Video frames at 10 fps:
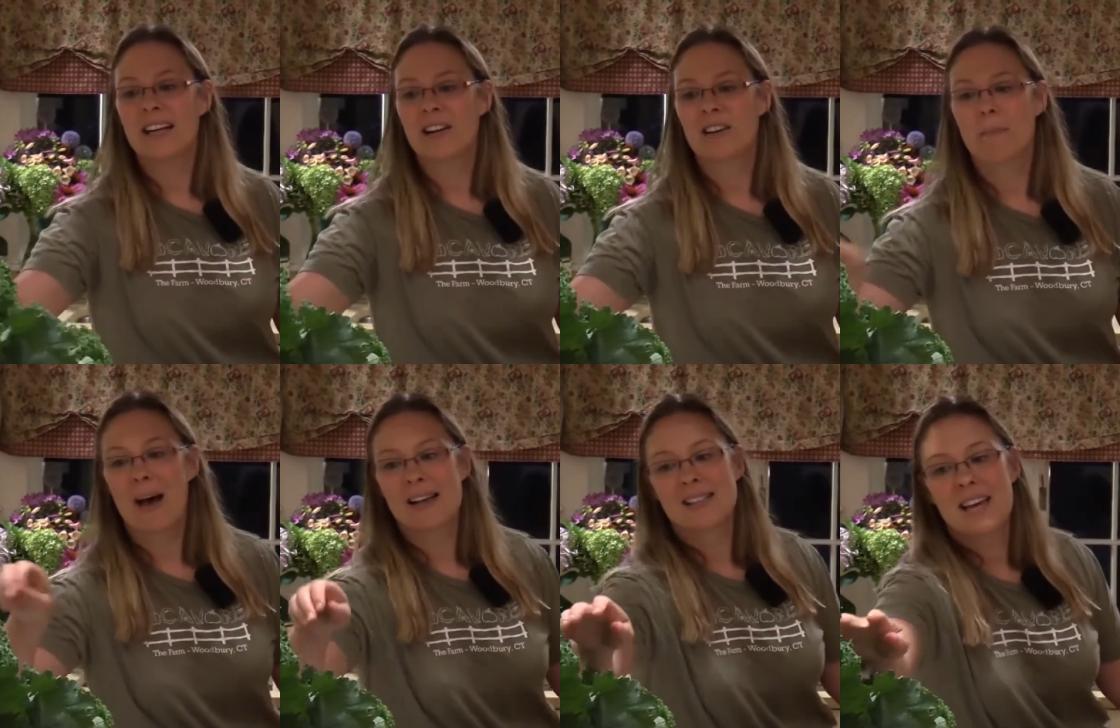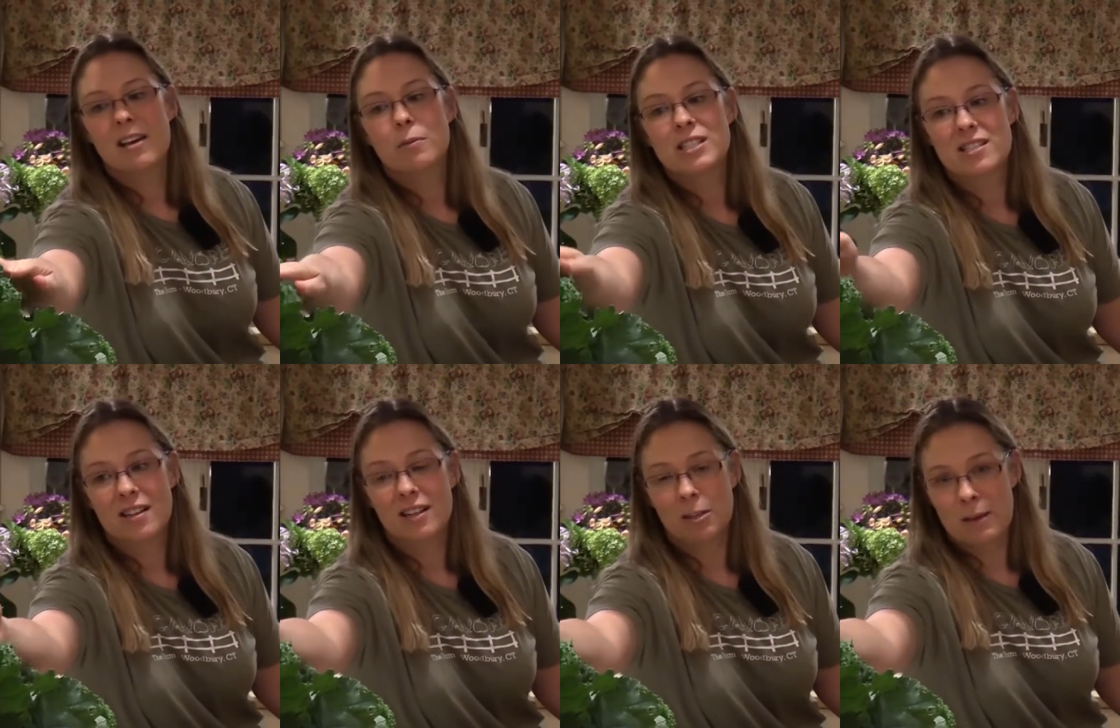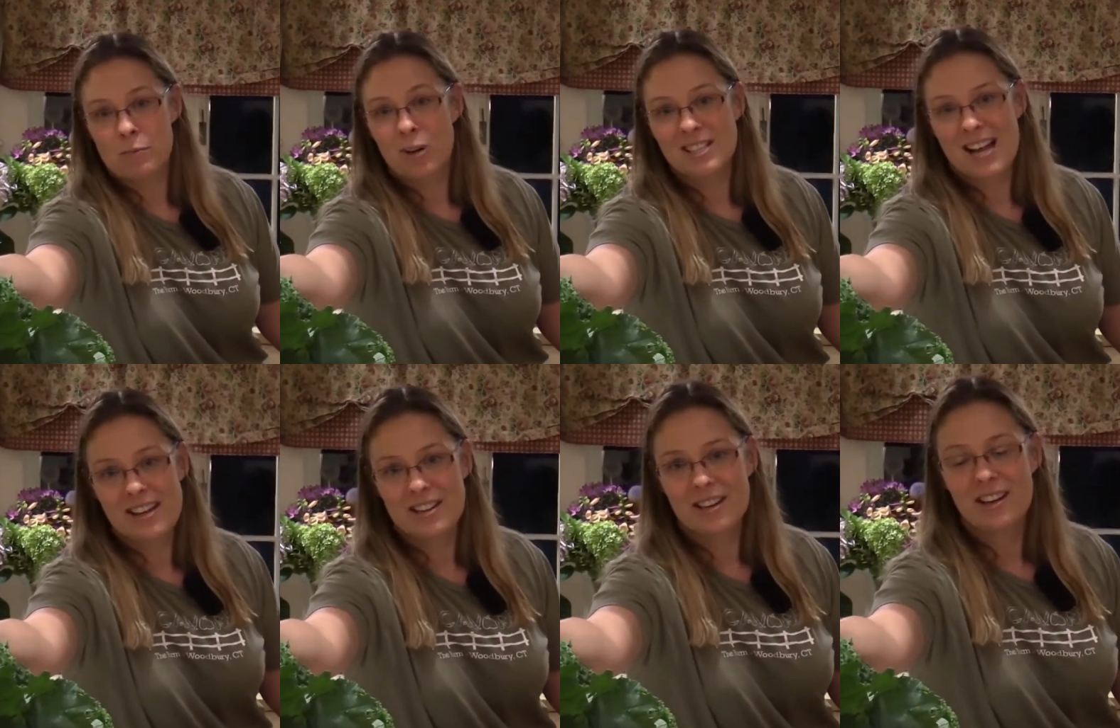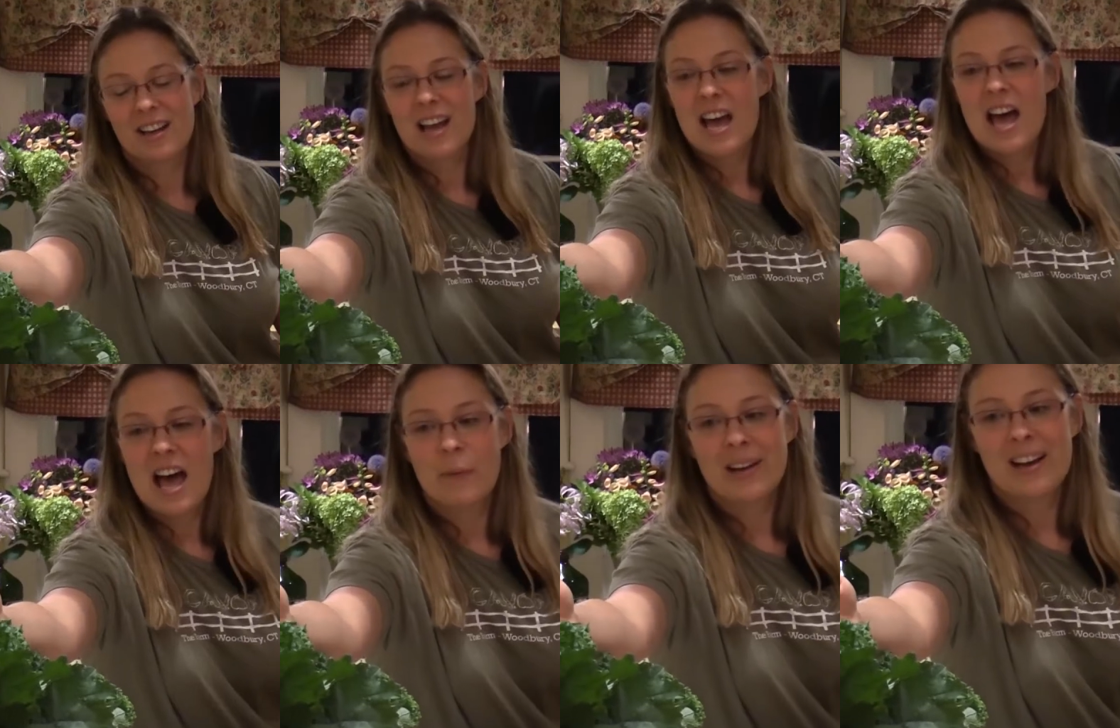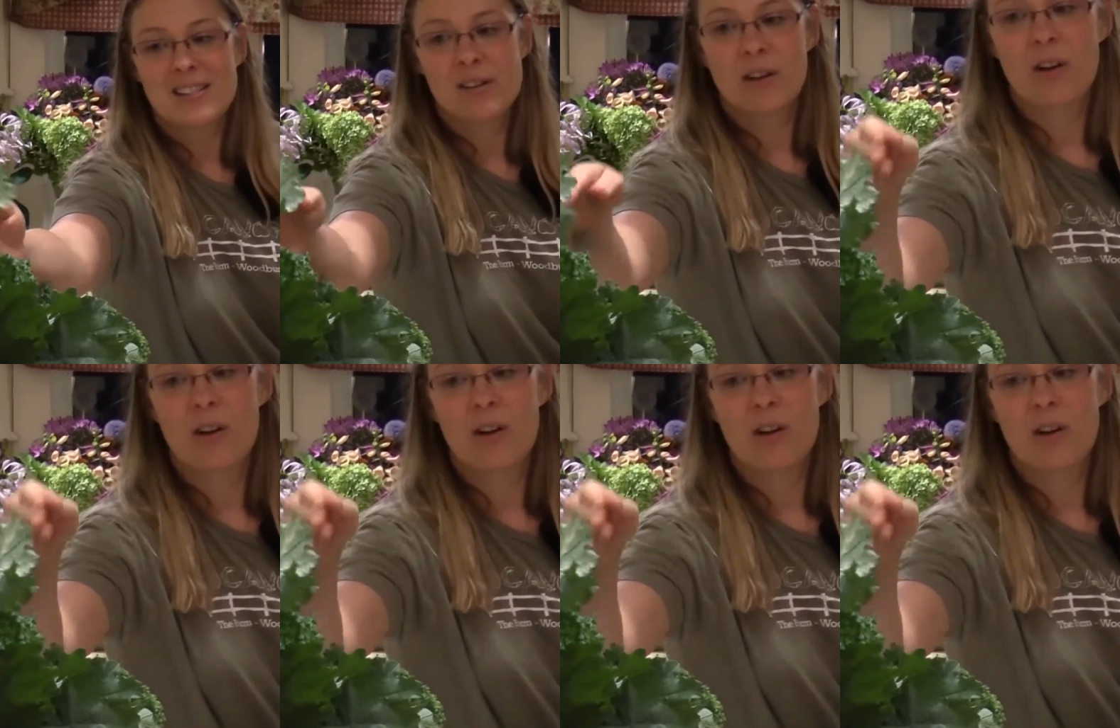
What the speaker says: here in the basket, which is a little bit more tender. And we also